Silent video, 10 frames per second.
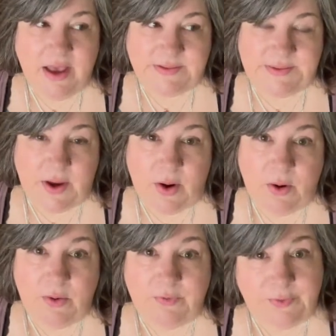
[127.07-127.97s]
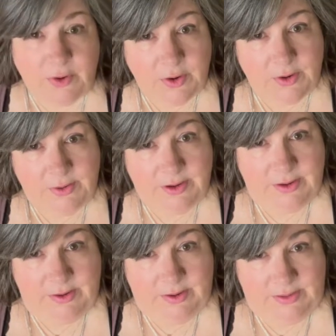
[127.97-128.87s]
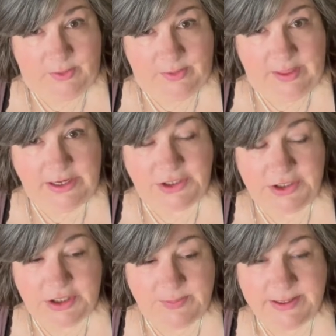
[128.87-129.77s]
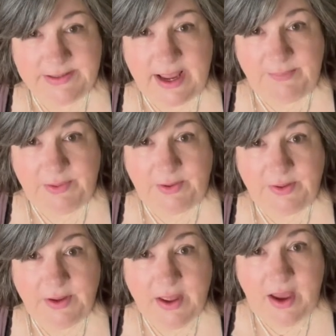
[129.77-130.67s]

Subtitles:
So for the relationship example,